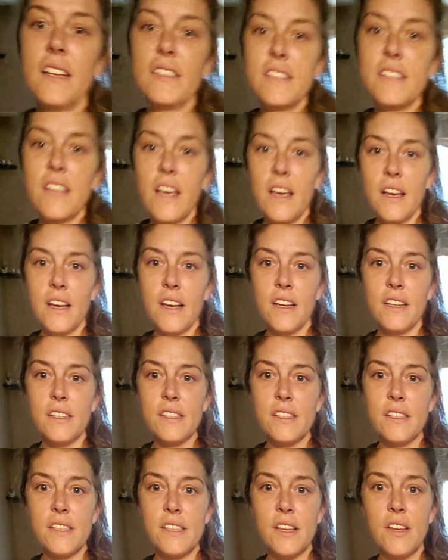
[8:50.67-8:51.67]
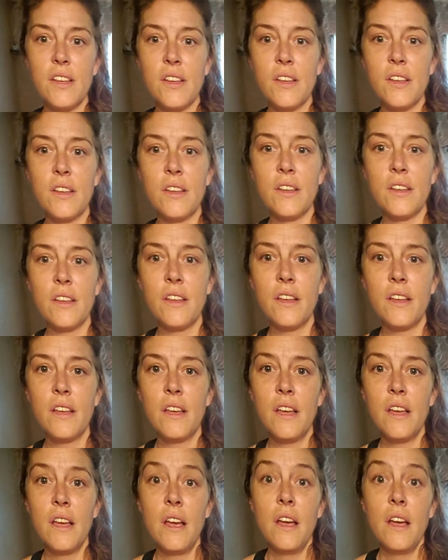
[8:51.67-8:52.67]
size.
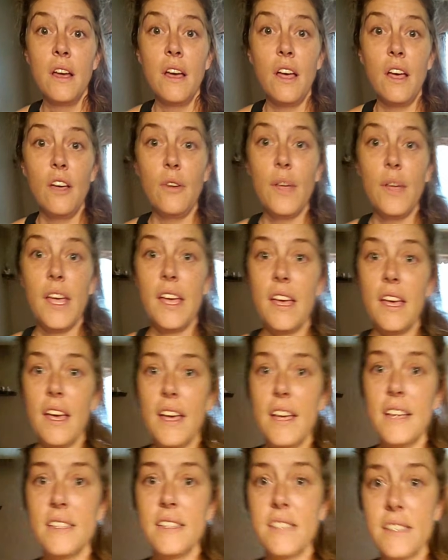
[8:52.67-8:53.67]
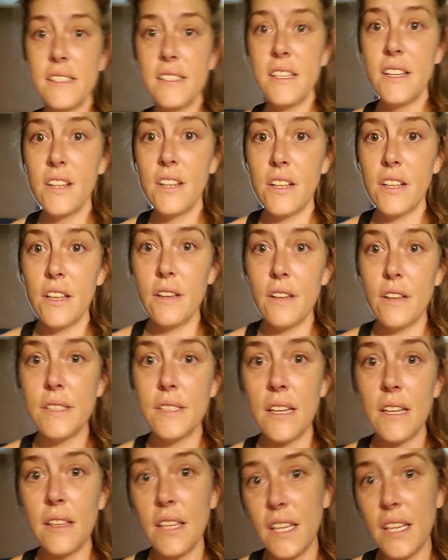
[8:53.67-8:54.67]
Okay, guys, this is going to close
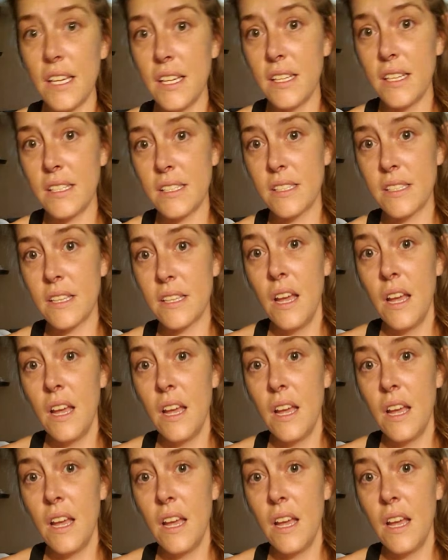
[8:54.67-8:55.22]
out this.